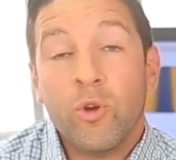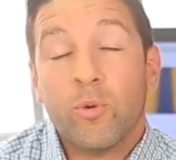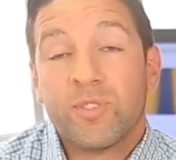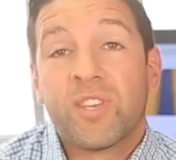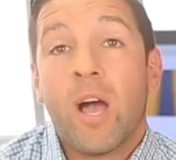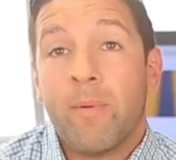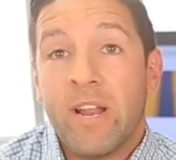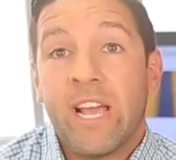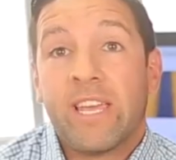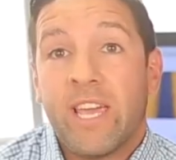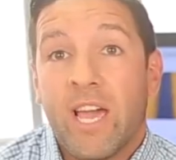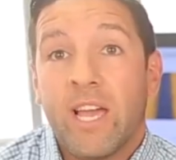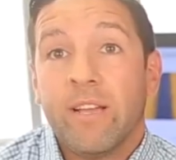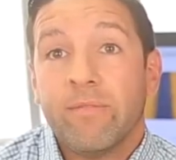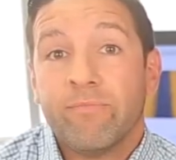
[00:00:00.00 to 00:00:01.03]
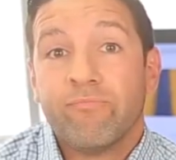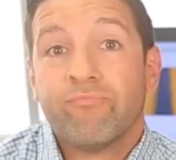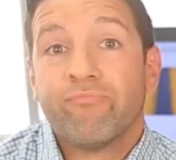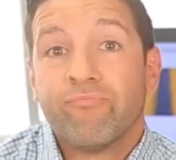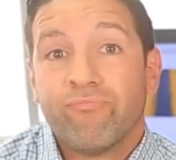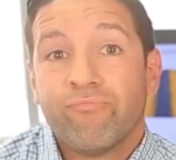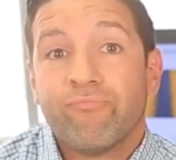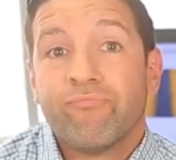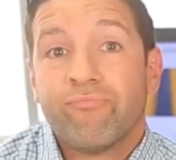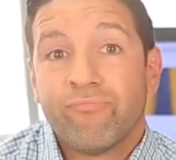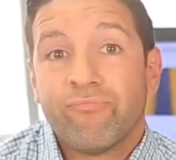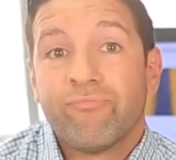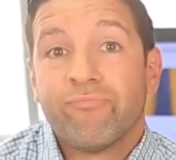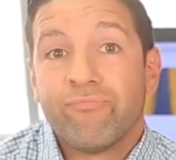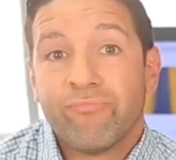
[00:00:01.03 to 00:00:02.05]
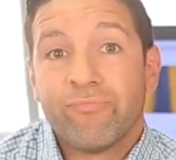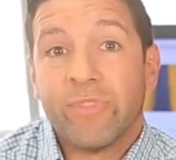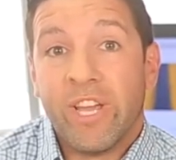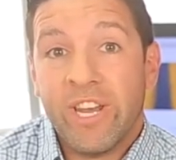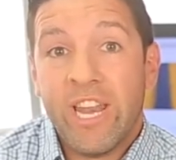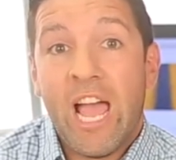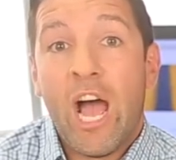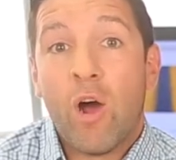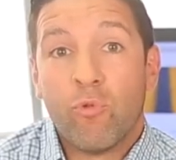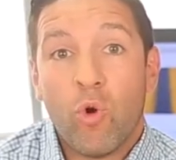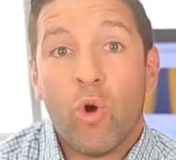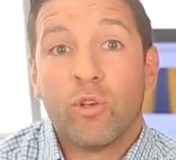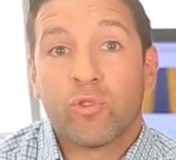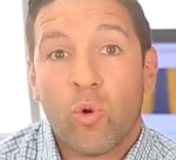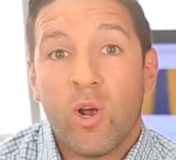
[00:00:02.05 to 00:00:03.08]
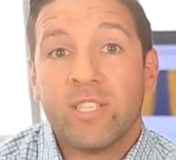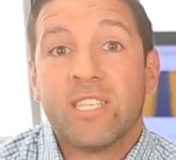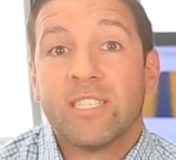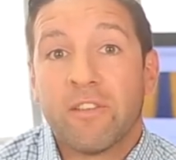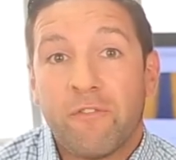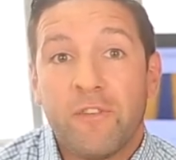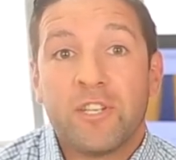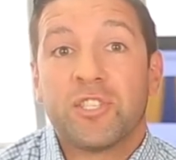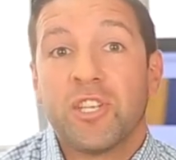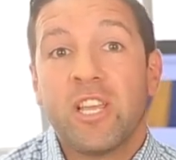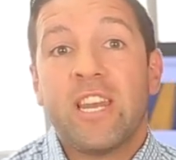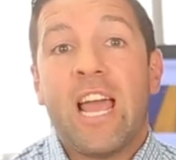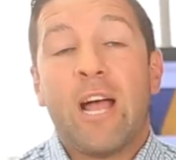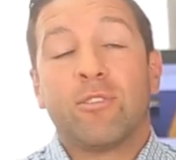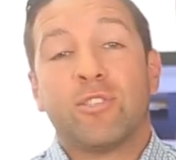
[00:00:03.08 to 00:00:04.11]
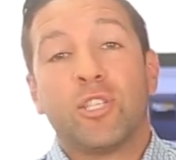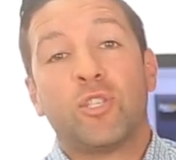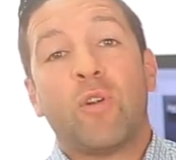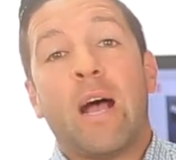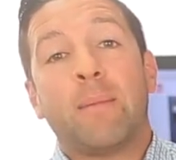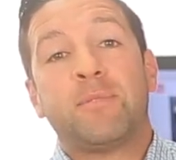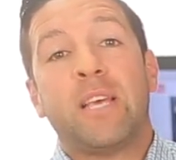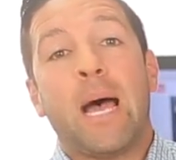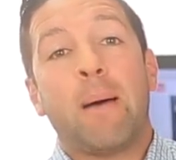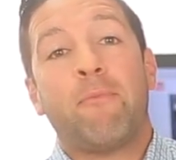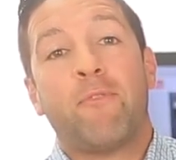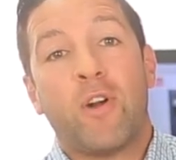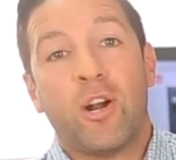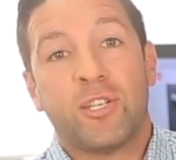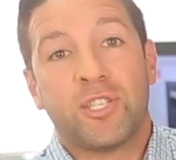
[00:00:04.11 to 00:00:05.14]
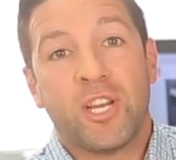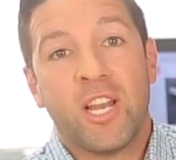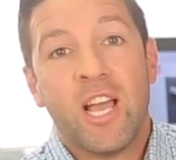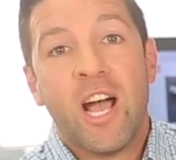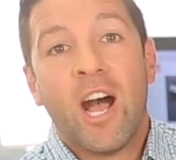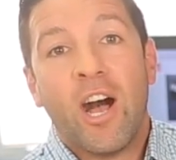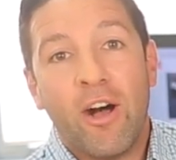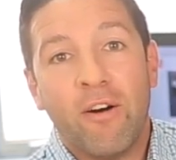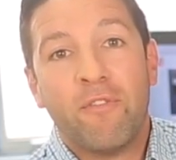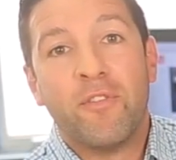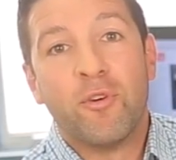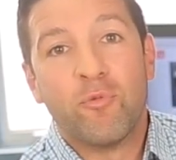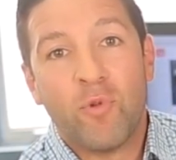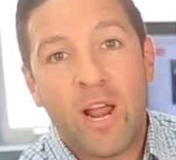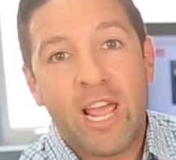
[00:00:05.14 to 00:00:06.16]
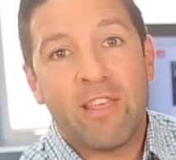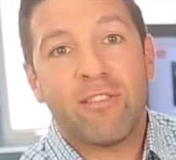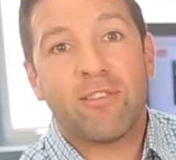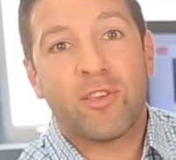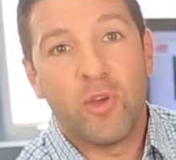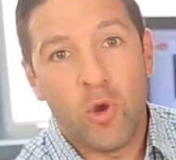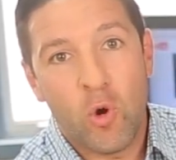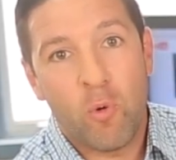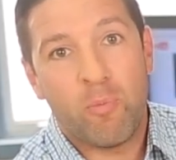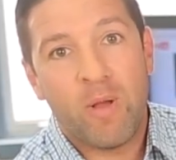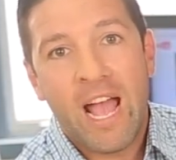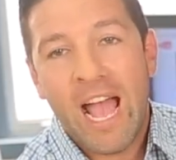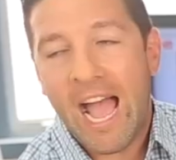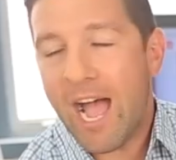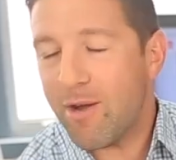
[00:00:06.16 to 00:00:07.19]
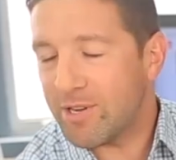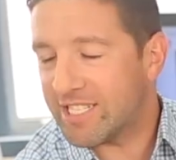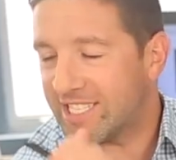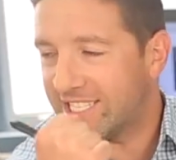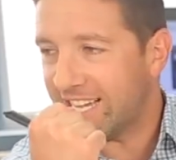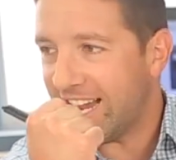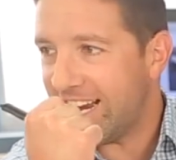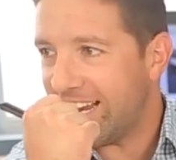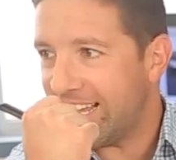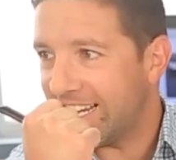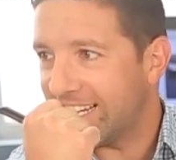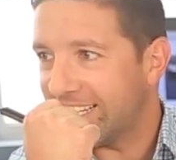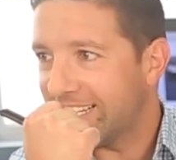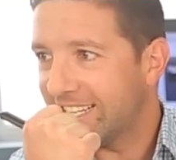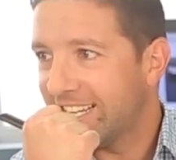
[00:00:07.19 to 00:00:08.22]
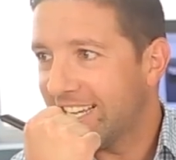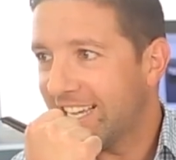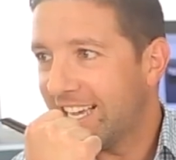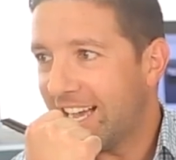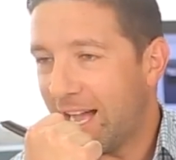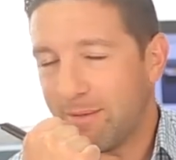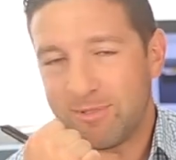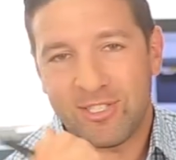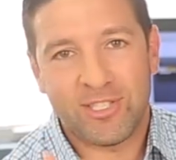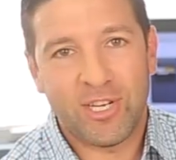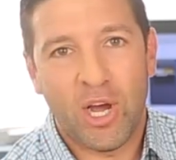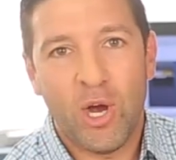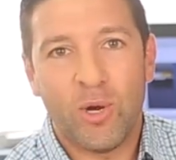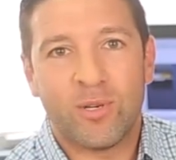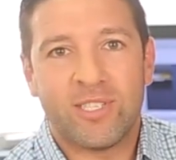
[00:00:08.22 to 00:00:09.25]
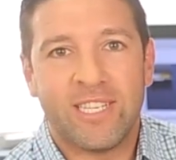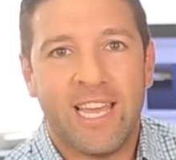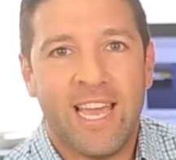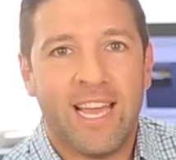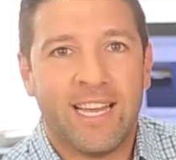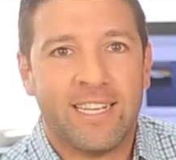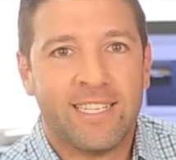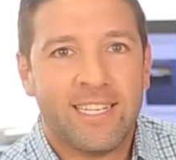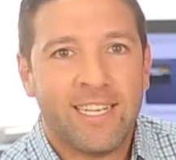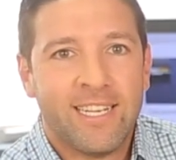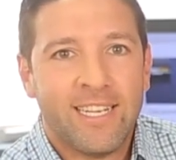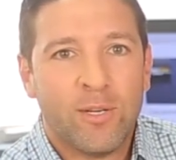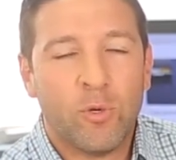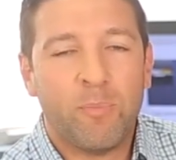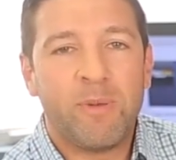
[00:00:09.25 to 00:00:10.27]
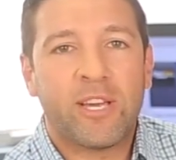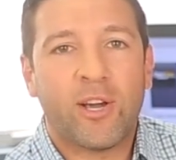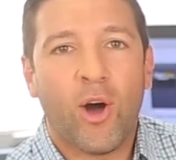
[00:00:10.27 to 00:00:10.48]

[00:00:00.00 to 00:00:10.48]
knew it was coming, A K. And now Rolls-Royce has officially announced the drop-top version of the Wraith coupe. How exciting! Yeah. I'm stoked, yeah. It will be